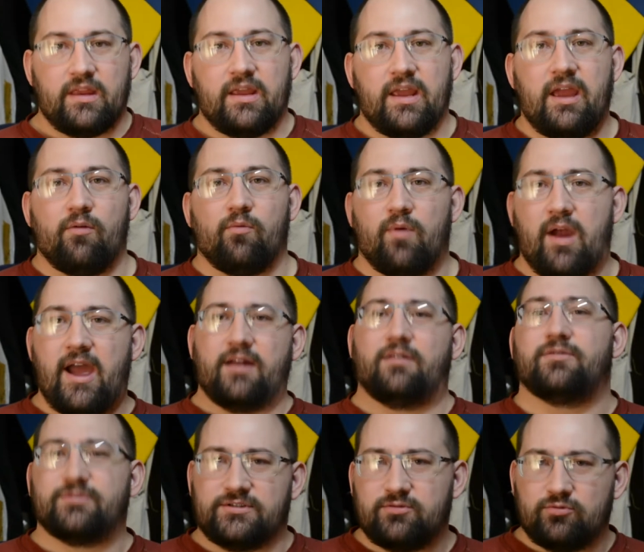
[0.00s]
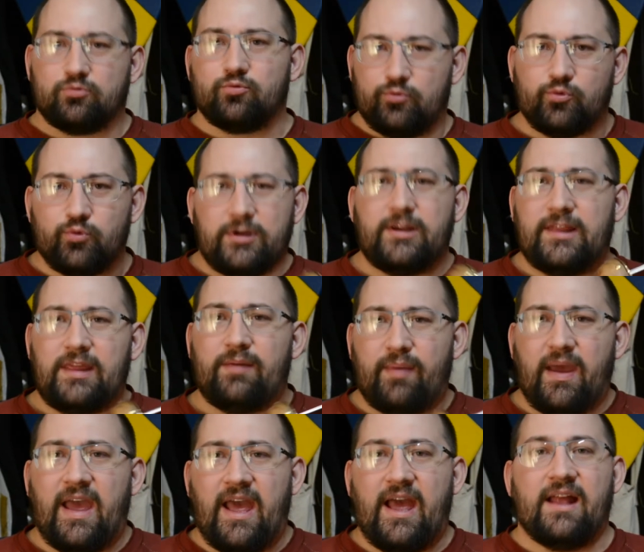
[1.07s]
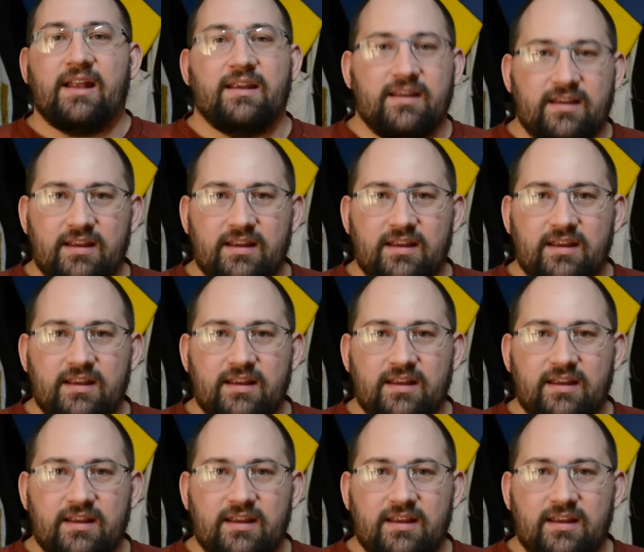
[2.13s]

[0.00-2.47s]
It rattles really bad.